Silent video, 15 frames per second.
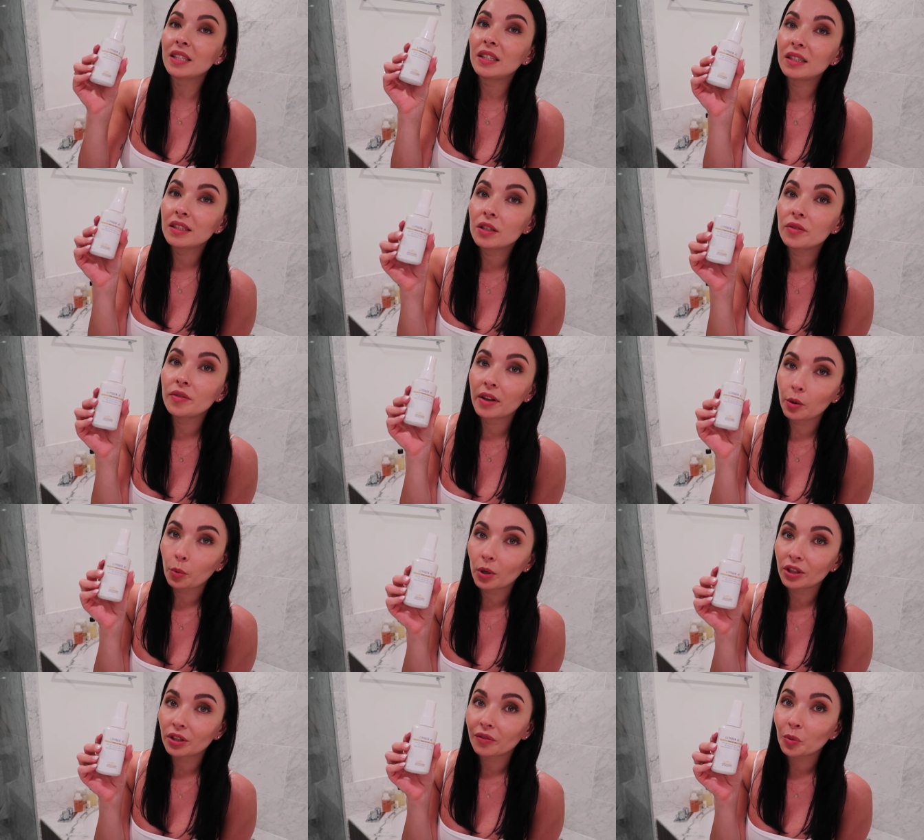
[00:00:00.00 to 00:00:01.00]
this is very
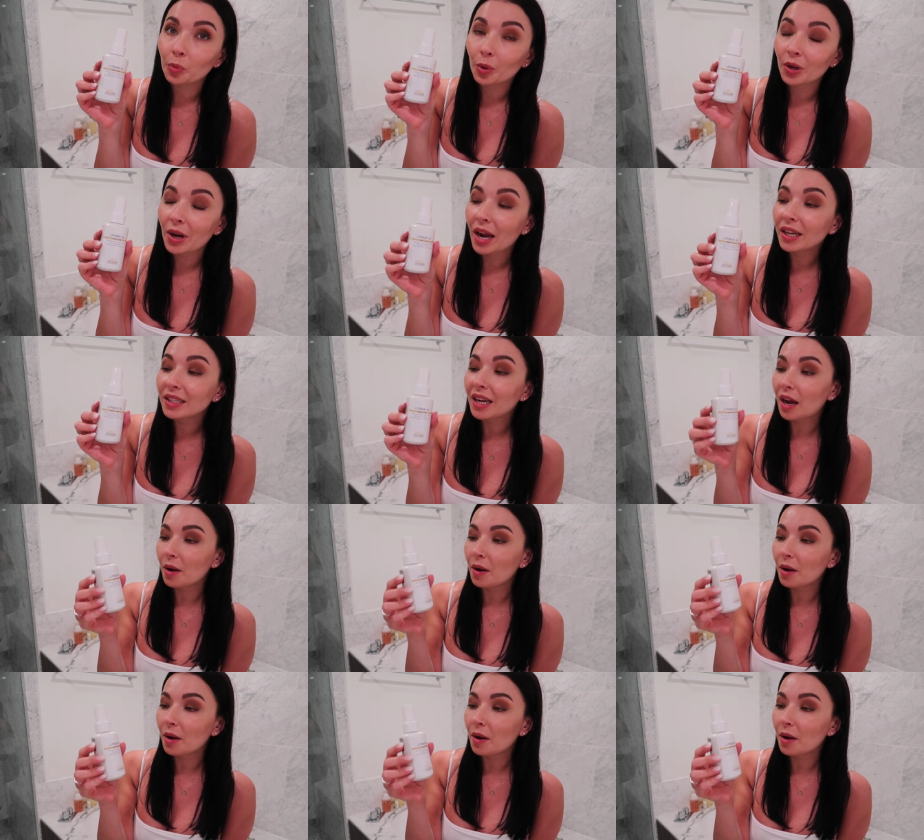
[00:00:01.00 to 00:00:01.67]
wonderful product.